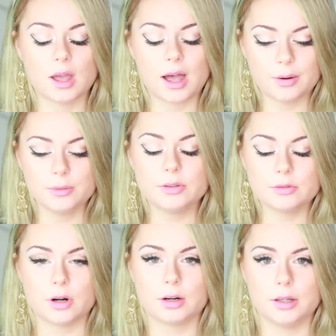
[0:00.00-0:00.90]
I was
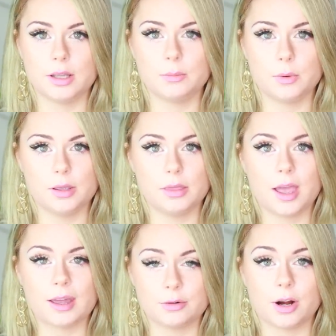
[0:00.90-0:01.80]
struggling with
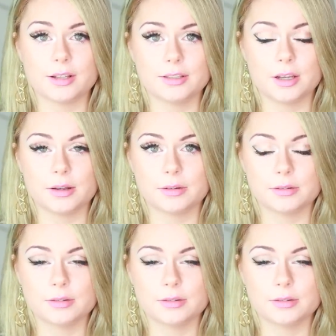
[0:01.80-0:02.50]
anorexia.